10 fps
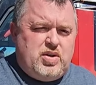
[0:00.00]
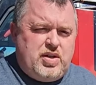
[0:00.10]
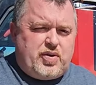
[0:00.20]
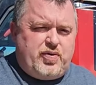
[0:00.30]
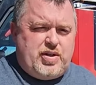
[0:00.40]

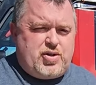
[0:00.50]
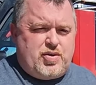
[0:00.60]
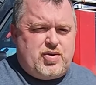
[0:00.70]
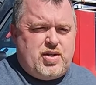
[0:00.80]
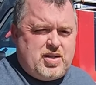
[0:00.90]
little
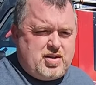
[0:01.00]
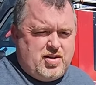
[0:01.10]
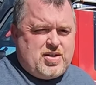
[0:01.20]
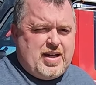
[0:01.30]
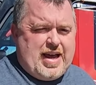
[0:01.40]
features that
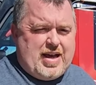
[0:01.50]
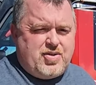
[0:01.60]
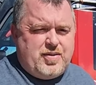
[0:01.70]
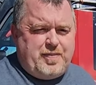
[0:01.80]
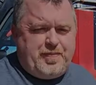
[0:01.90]
this thing
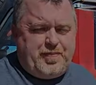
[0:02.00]
has.